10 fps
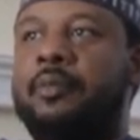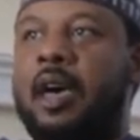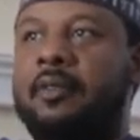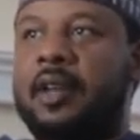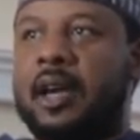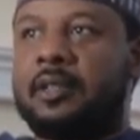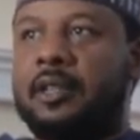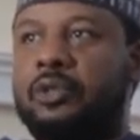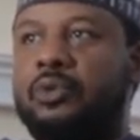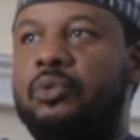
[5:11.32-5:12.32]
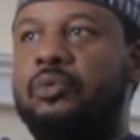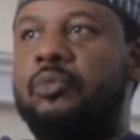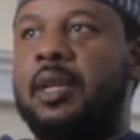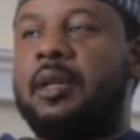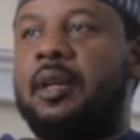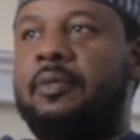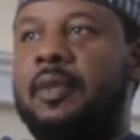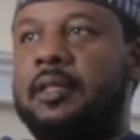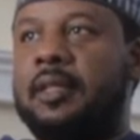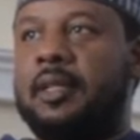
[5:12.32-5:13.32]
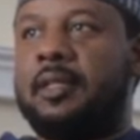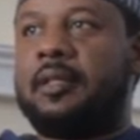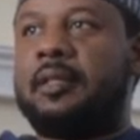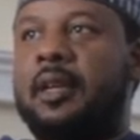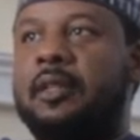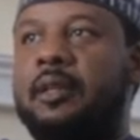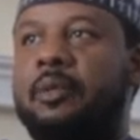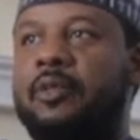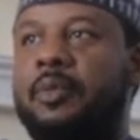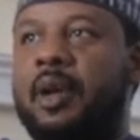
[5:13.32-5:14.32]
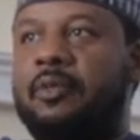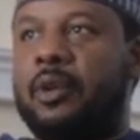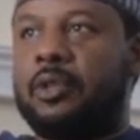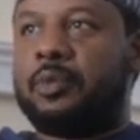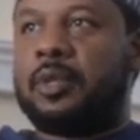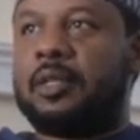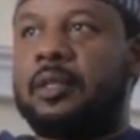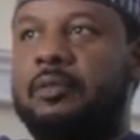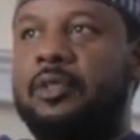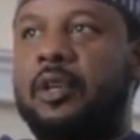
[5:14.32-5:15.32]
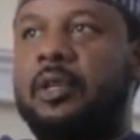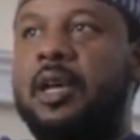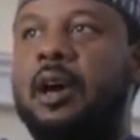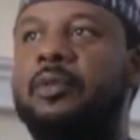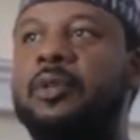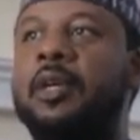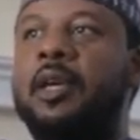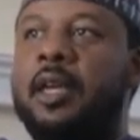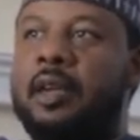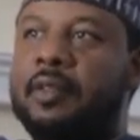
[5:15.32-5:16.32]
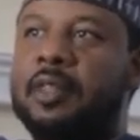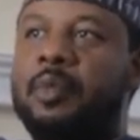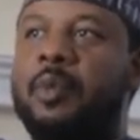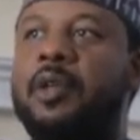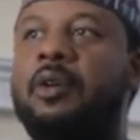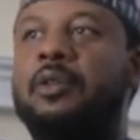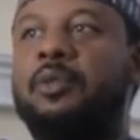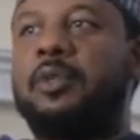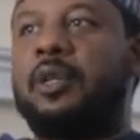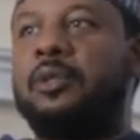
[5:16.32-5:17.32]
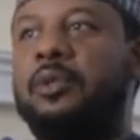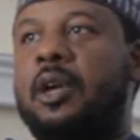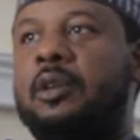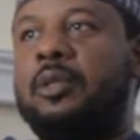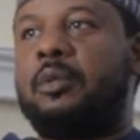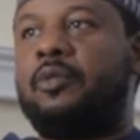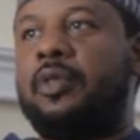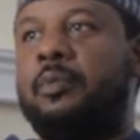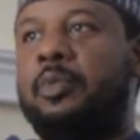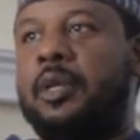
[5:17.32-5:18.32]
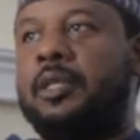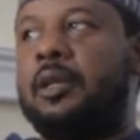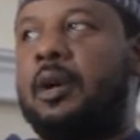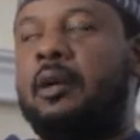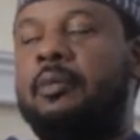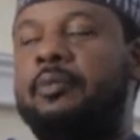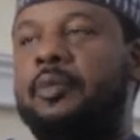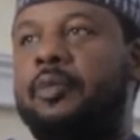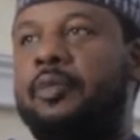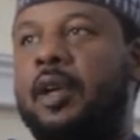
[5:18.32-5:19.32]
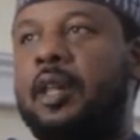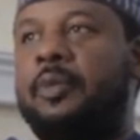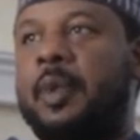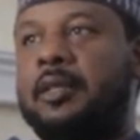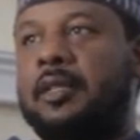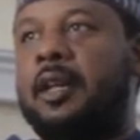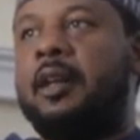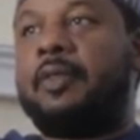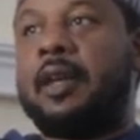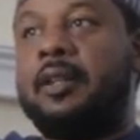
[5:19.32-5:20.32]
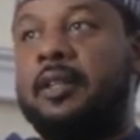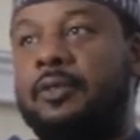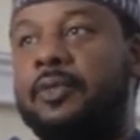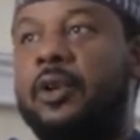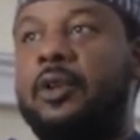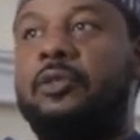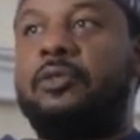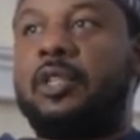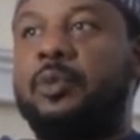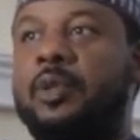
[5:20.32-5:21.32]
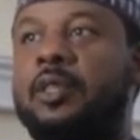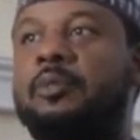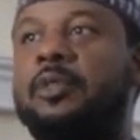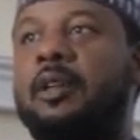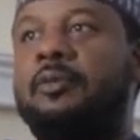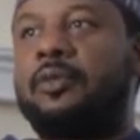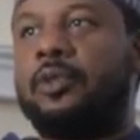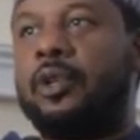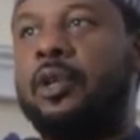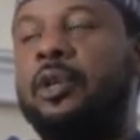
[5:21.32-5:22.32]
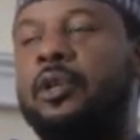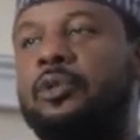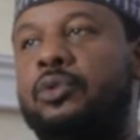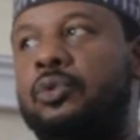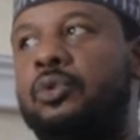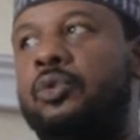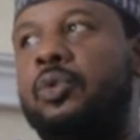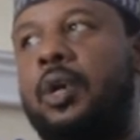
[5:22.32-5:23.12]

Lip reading: having access to medical facilities. Some of the private hospitals have shut down. Even the public hospitals, some of the patient, health personnel are finding it difficult to transport themselves to